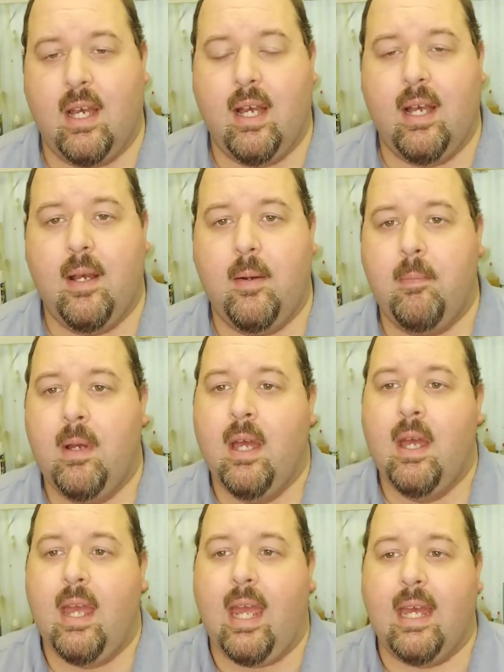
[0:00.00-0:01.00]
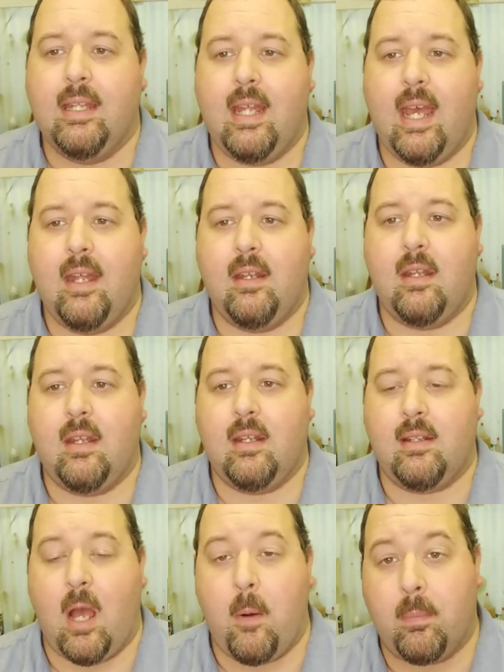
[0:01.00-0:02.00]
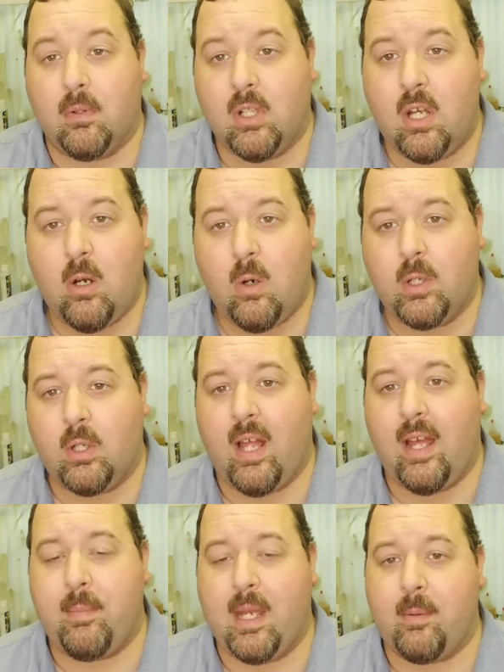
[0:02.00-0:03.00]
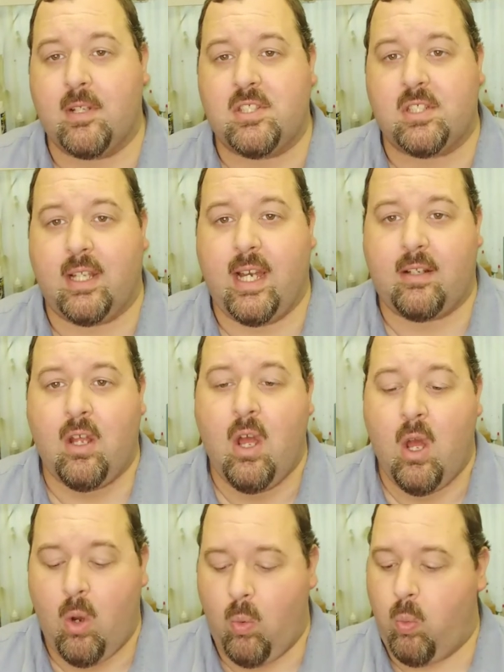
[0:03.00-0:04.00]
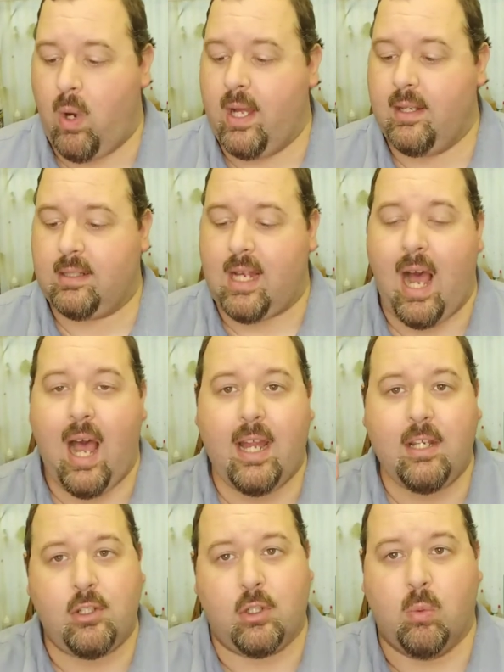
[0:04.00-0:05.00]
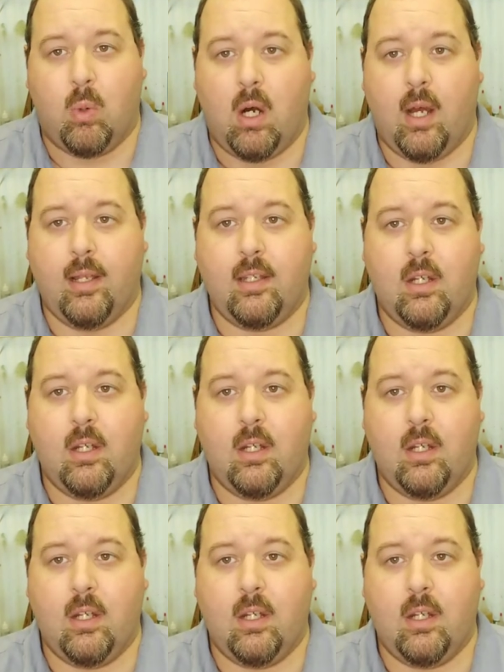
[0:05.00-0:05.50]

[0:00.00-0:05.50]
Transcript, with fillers: And then down below, you'll be able to select what kind you want.